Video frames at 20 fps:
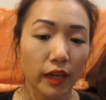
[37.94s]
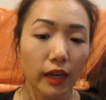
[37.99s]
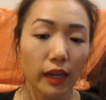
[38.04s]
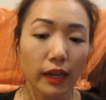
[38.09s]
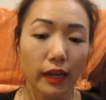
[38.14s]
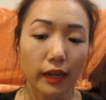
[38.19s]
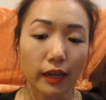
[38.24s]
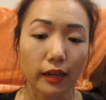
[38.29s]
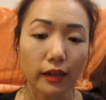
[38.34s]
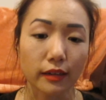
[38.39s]

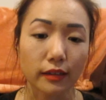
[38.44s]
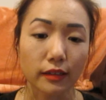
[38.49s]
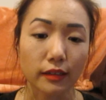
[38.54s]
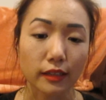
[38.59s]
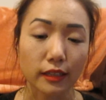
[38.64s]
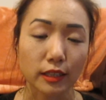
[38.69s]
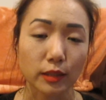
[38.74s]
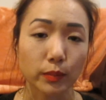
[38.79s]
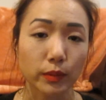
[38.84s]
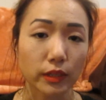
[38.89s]
And
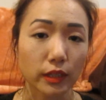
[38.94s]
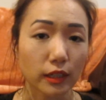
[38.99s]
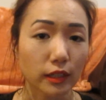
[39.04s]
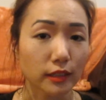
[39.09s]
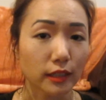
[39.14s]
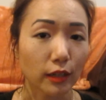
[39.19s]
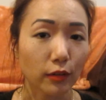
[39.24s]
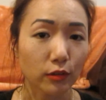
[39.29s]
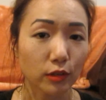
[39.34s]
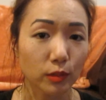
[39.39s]
that's
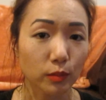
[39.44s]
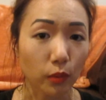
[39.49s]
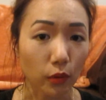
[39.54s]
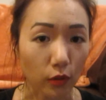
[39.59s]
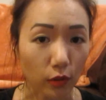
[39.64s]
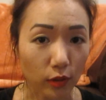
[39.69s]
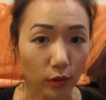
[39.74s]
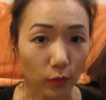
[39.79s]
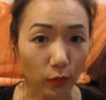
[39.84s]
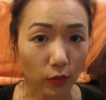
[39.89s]
because I was
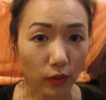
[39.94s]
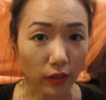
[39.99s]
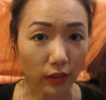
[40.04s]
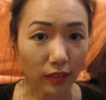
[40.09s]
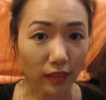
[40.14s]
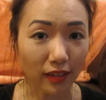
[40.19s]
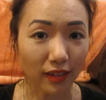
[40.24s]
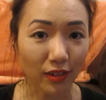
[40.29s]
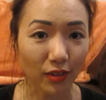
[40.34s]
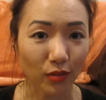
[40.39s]
born with